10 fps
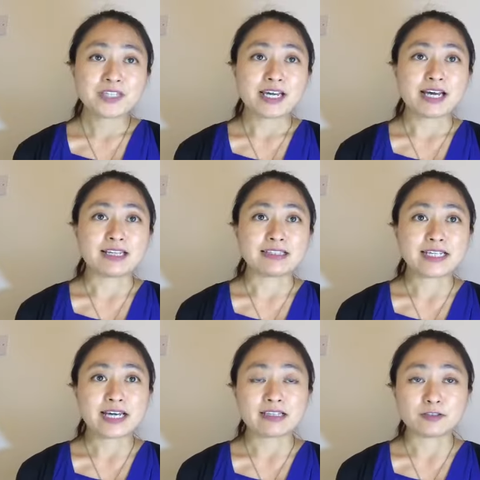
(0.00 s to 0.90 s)
and they
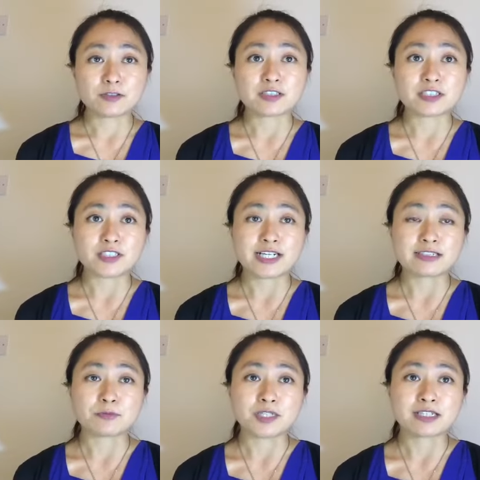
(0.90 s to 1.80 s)
can also
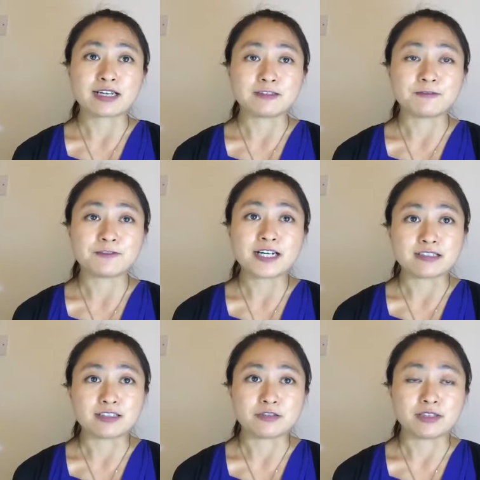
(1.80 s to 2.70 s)
suggest what kind of
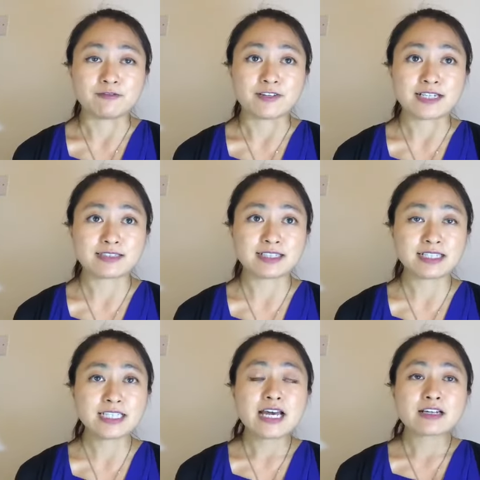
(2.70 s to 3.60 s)
funds you invest
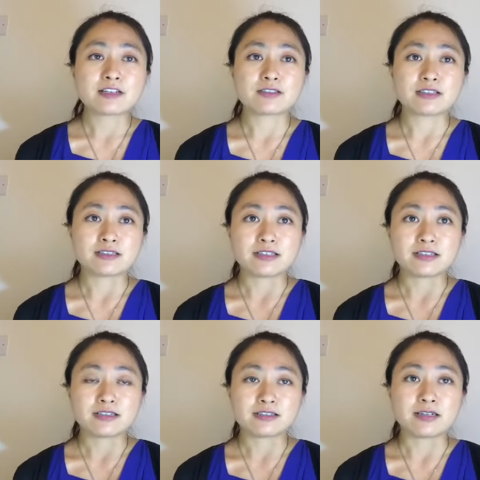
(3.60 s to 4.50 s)
in, because
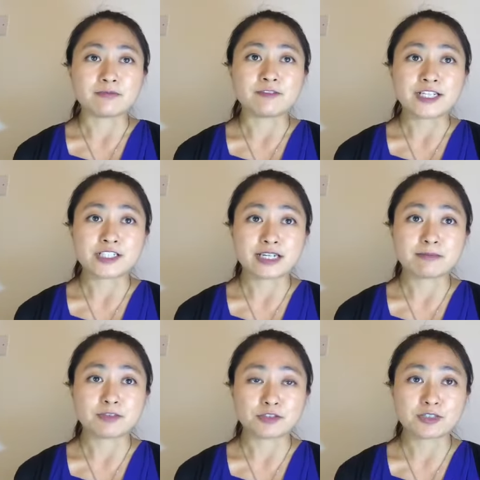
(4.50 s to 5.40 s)
there's some venture
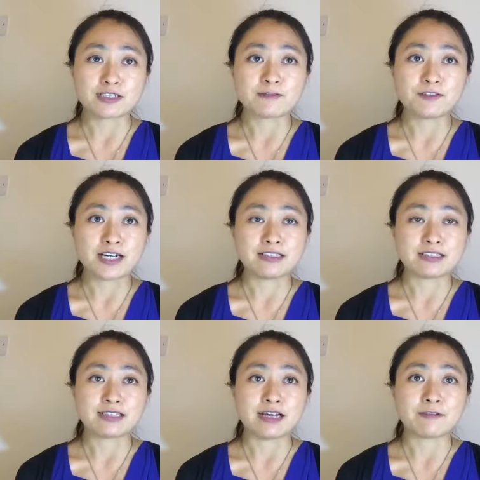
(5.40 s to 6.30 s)
capital trust
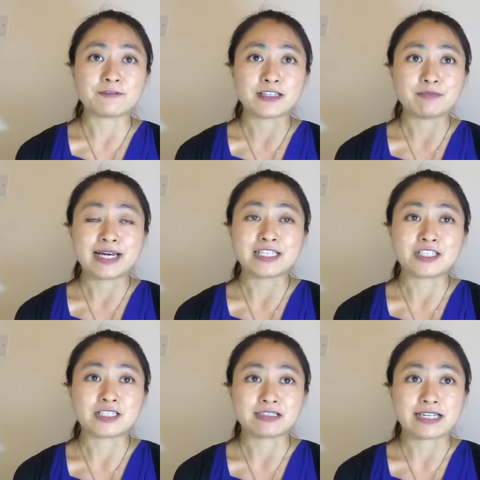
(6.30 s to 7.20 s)
funds, like fund
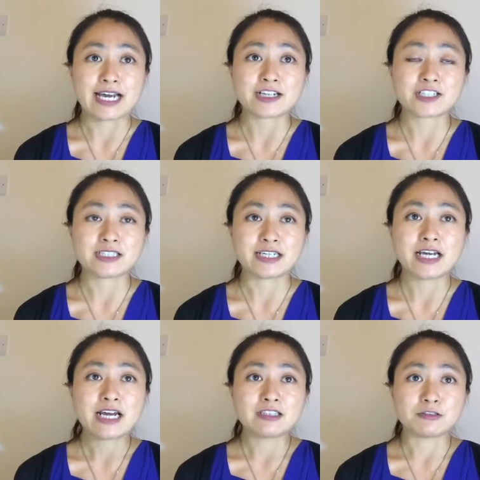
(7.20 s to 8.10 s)
manager, they actually
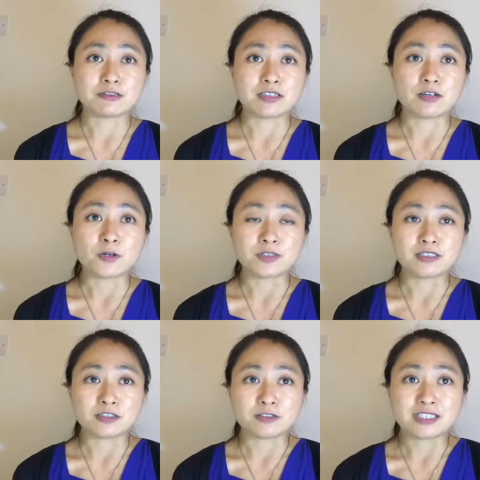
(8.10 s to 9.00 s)
do all the
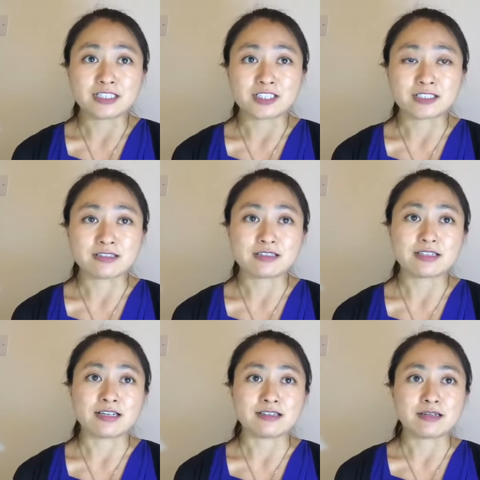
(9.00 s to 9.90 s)
due diligence,
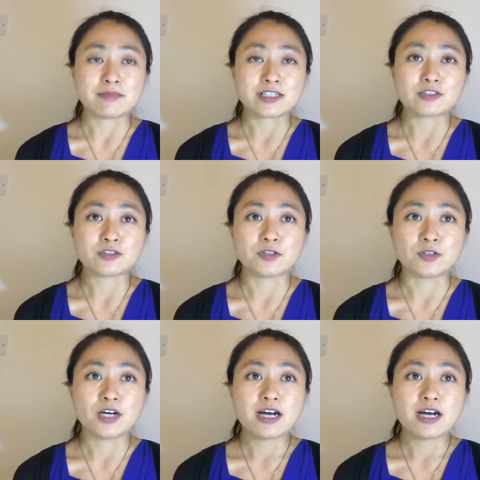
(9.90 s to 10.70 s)
and they make sure